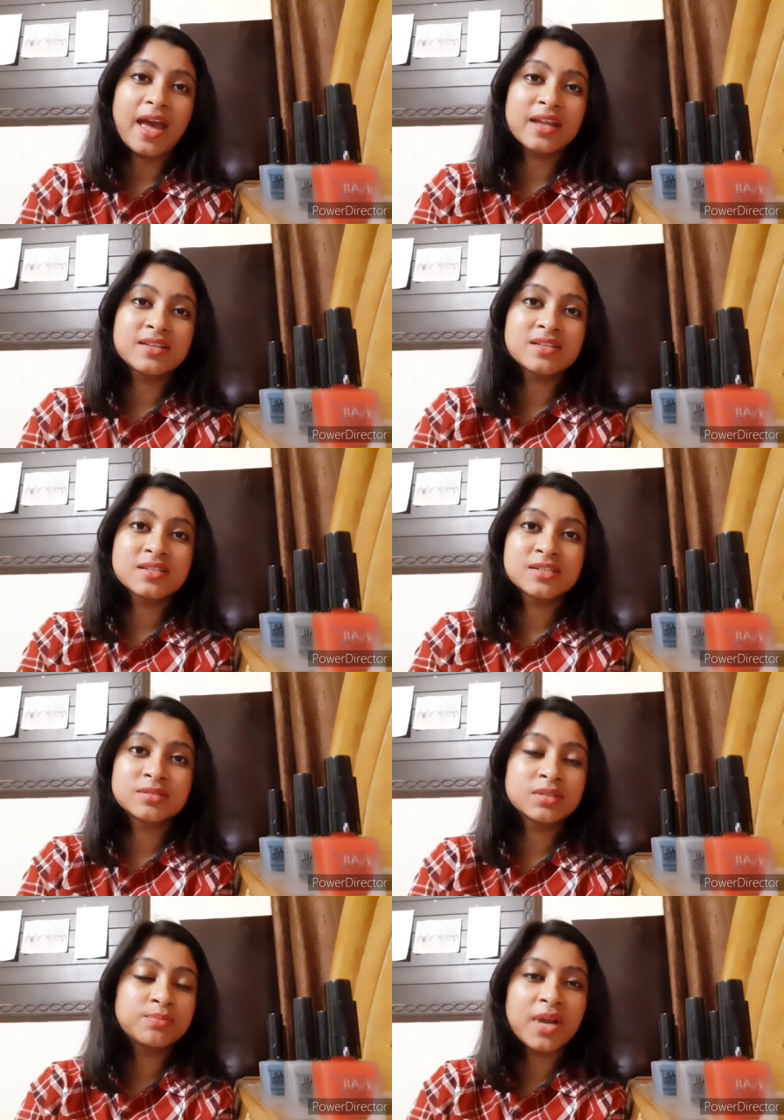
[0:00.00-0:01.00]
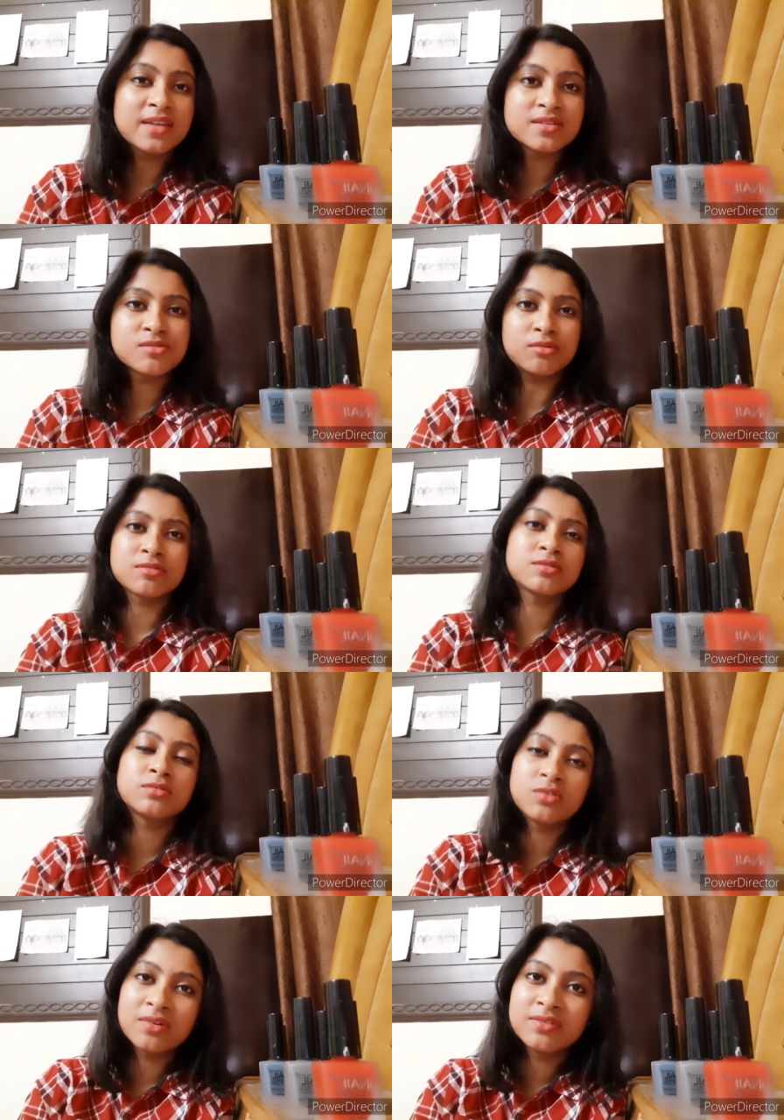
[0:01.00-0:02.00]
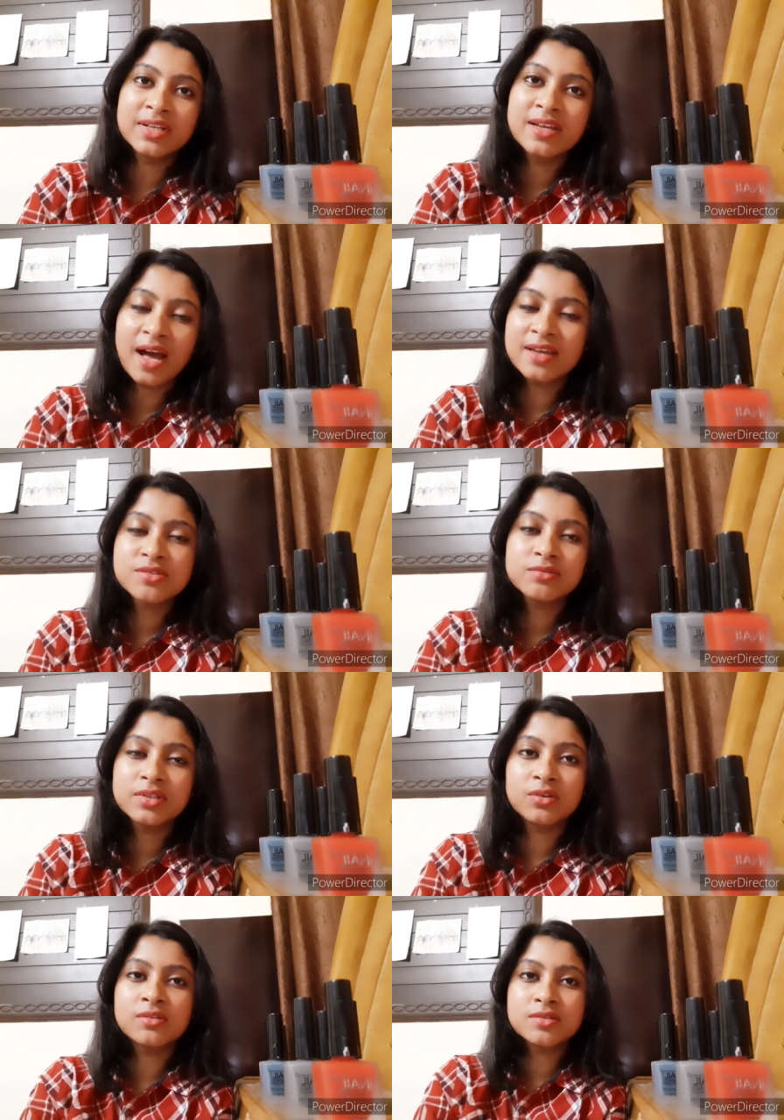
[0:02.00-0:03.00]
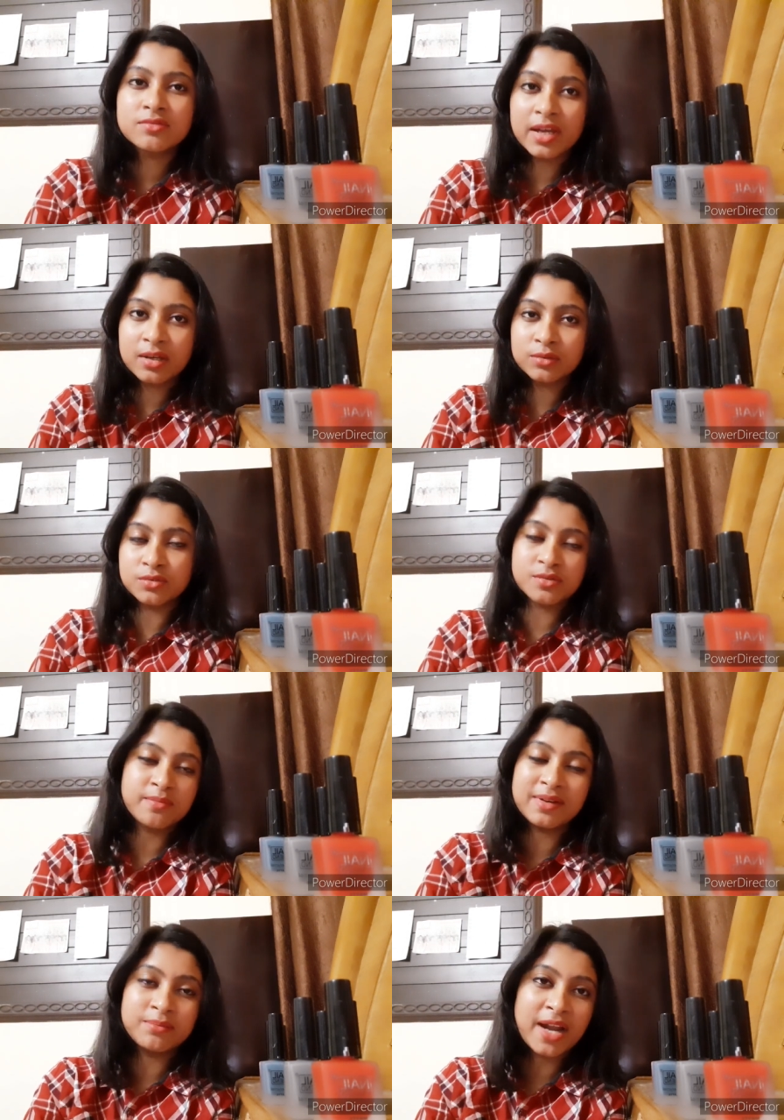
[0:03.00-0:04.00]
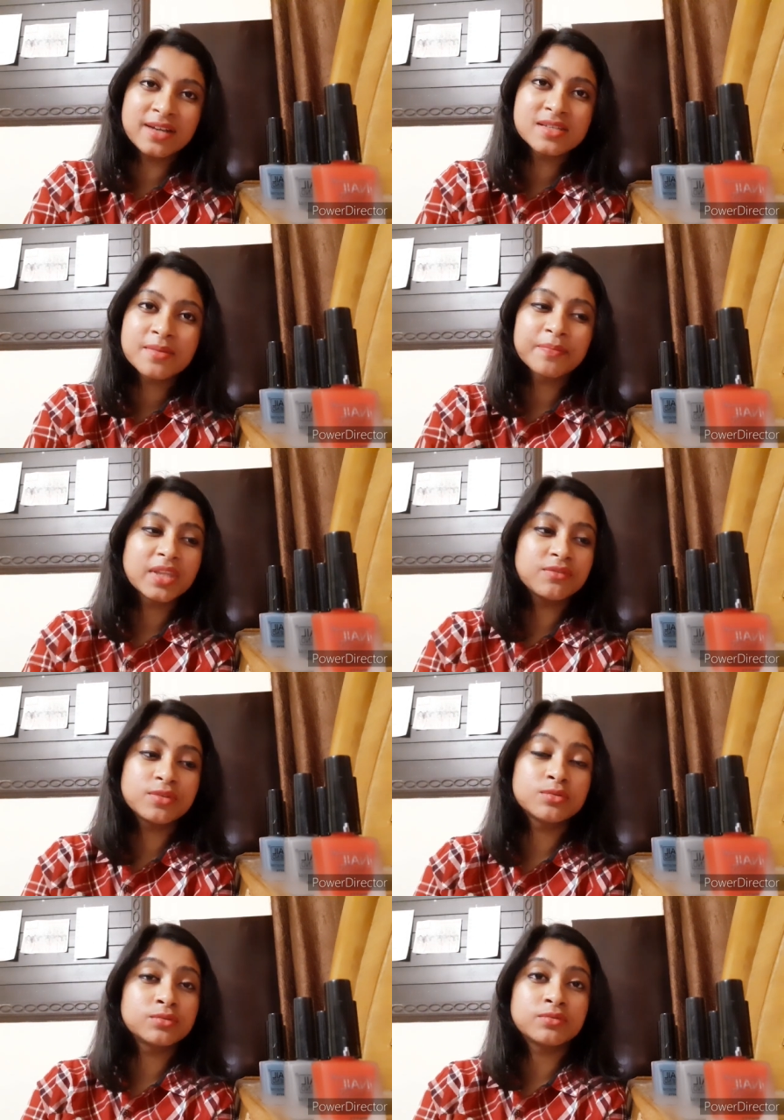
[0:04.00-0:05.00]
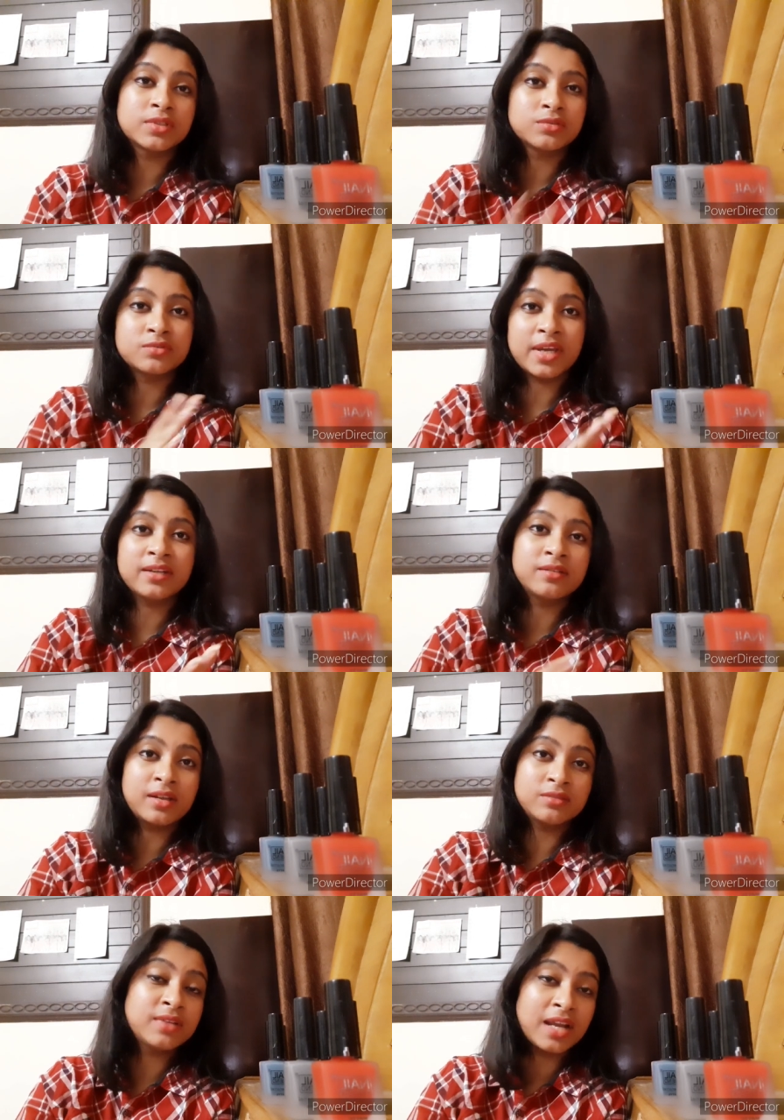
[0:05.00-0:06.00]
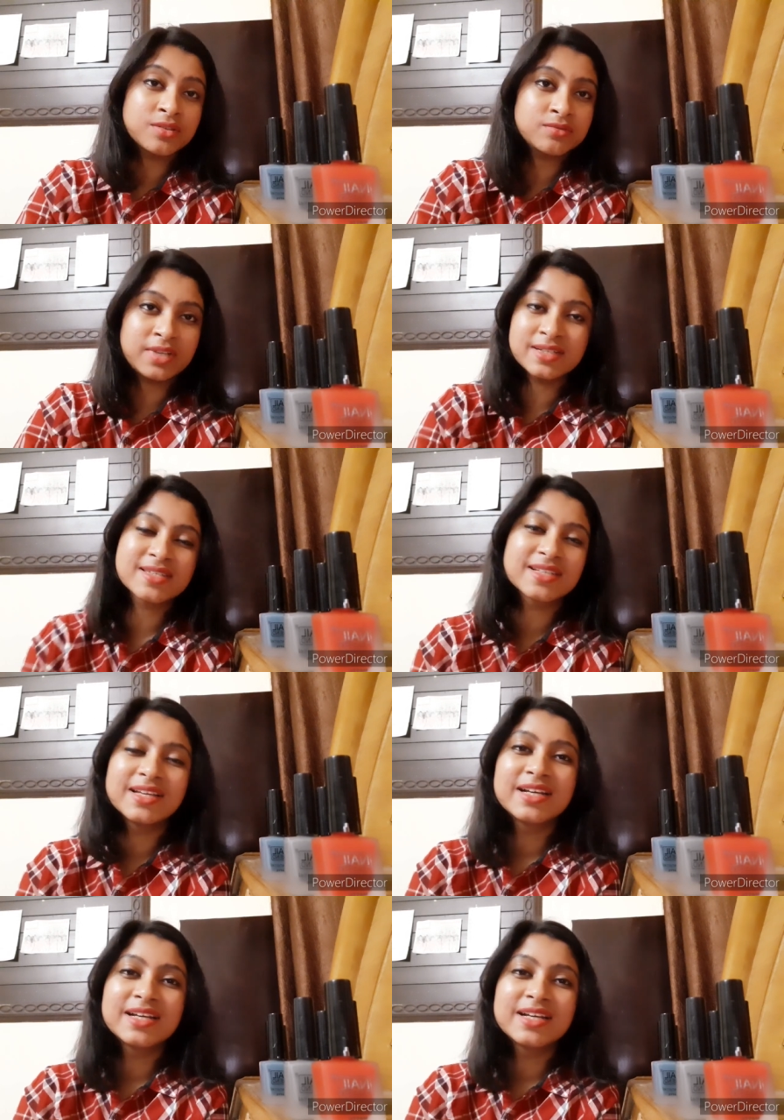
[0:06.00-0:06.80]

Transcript: and the price is also not really high, so you can also try out those brands if you don't want to try new Reliance trends.